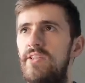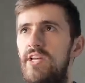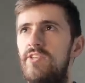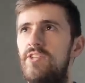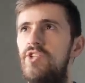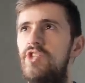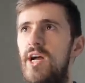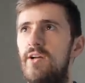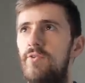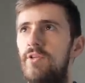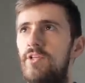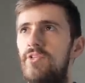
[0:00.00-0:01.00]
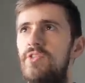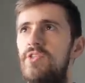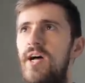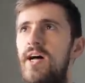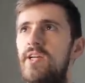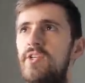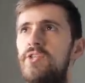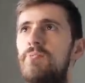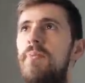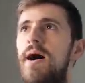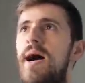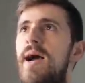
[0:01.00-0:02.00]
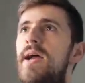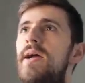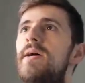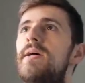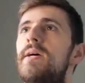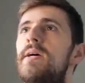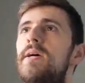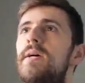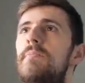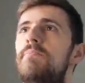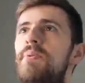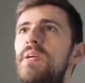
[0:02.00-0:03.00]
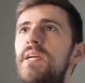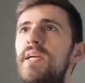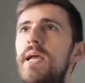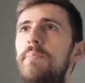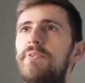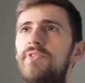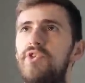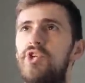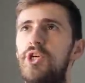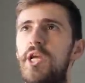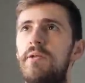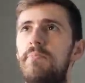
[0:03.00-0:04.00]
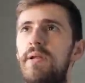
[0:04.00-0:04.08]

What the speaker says: its generalist status by being able to chain